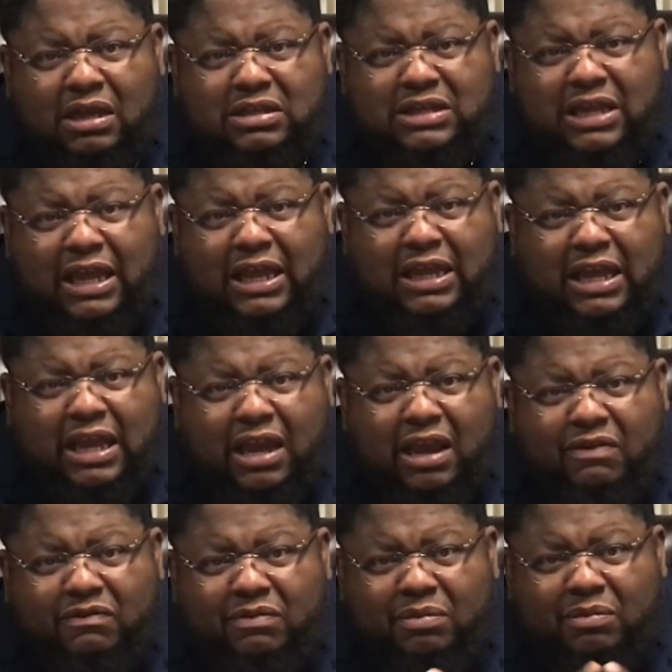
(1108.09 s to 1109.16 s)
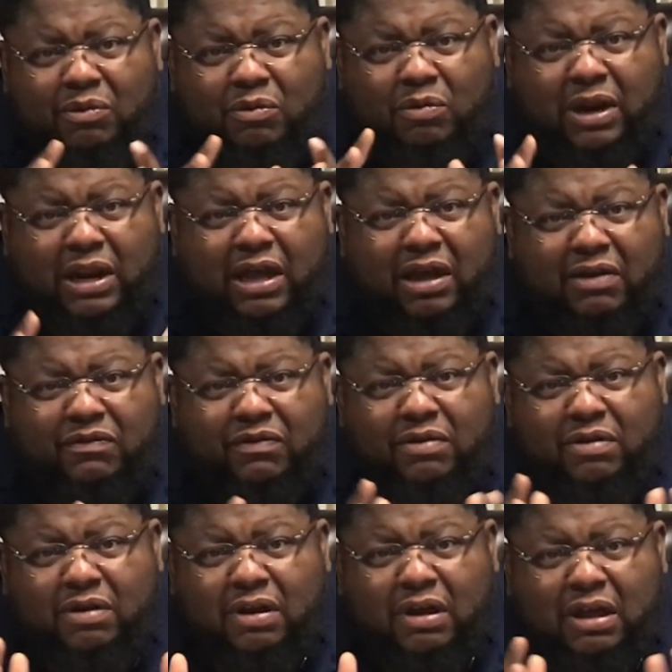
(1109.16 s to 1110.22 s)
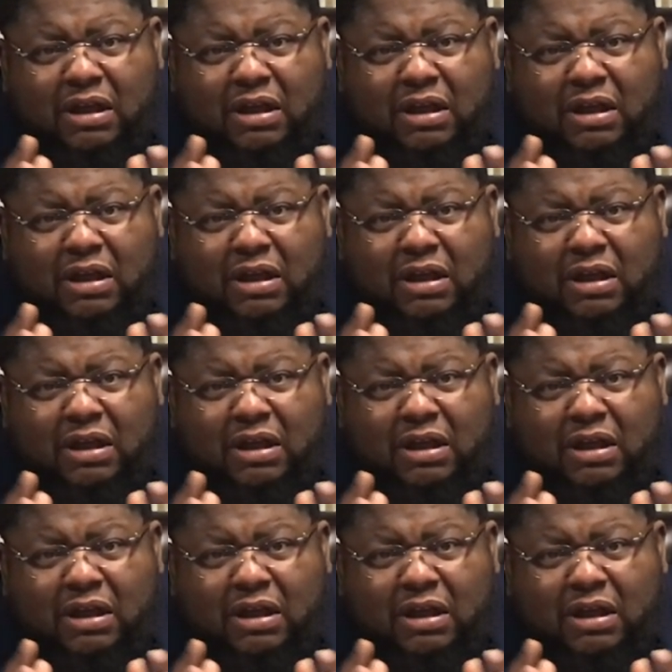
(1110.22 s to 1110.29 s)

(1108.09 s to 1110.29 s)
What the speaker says: take care of him, and whatever